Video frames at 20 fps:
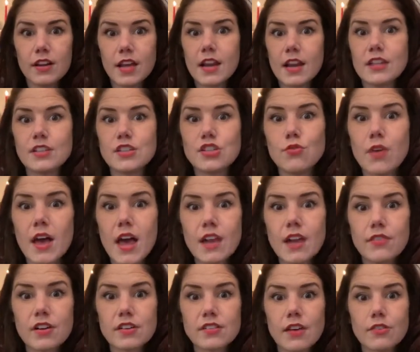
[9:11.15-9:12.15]
getting too ahead
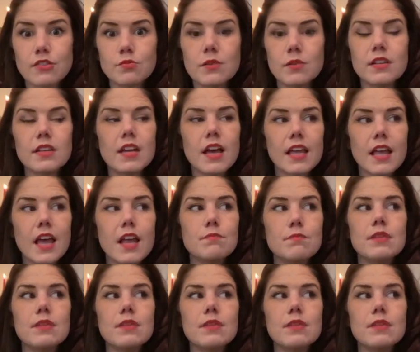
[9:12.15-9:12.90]
of ourselves, but again,